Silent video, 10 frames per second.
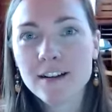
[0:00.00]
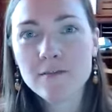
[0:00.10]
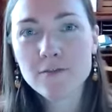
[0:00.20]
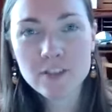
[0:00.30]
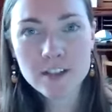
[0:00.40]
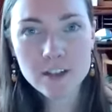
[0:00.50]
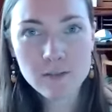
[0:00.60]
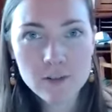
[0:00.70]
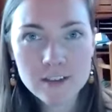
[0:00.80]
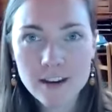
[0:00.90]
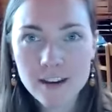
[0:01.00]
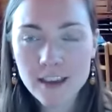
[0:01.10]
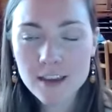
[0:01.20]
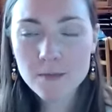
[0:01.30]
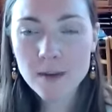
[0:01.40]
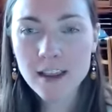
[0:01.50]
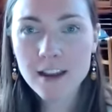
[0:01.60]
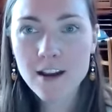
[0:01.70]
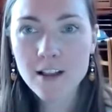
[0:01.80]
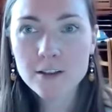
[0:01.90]
of Strategic Foresight Engagement at
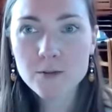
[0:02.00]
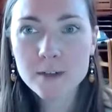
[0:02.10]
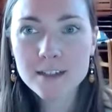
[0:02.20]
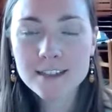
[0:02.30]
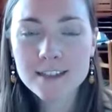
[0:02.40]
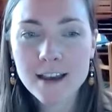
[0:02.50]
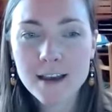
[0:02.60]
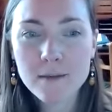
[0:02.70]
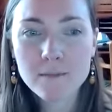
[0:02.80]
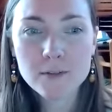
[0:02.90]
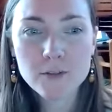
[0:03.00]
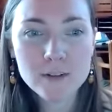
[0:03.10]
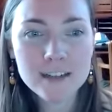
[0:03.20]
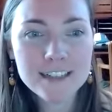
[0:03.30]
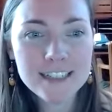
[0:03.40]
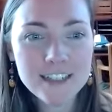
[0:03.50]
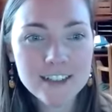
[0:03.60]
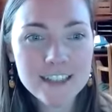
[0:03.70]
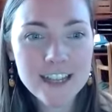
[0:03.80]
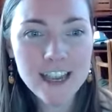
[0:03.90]
KnowledgeWorks. I'm joined here
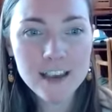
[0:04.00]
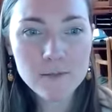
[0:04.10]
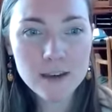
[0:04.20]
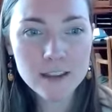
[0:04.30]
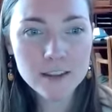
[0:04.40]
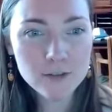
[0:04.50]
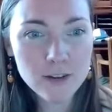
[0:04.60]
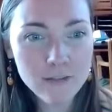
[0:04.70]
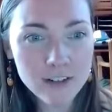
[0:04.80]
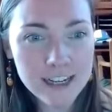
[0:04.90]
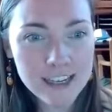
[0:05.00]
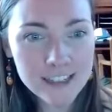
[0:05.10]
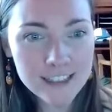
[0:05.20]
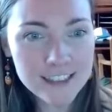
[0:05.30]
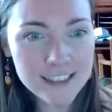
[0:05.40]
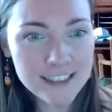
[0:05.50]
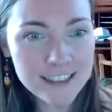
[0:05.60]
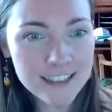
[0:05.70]
today with Trevor Hicks.